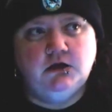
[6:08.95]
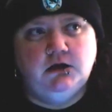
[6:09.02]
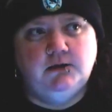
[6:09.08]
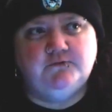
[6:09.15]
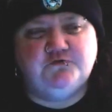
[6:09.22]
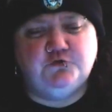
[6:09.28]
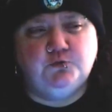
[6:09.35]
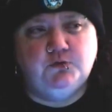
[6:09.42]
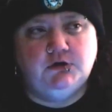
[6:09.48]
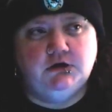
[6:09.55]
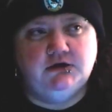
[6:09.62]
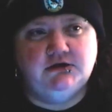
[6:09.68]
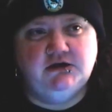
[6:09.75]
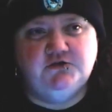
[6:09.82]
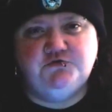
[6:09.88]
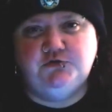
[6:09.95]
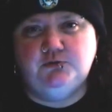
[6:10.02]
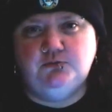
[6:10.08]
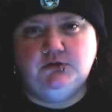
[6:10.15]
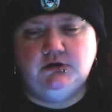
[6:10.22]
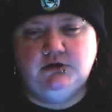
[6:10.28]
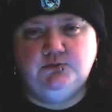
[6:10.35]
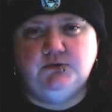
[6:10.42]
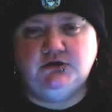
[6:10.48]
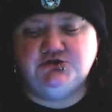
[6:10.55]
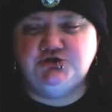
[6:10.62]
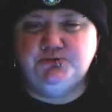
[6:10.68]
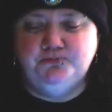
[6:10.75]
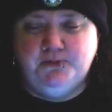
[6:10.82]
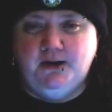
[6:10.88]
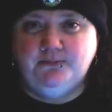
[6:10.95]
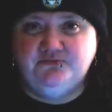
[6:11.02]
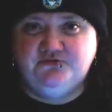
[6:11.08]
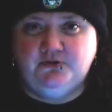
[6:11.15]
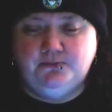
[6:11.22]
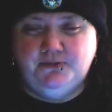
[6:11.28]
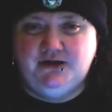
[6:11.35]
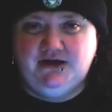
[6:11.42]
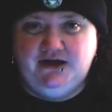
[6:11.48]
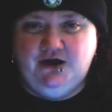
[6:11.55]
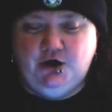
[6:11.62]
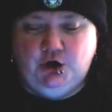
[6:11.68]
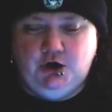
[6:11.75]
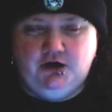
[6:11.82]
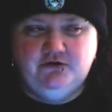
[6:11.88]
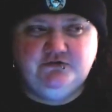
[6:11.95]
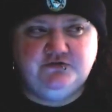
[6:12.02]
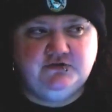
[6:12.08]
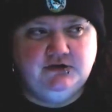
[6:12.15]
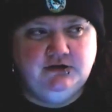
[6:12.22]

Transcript: Um, for one, if you really want to bump somebody off,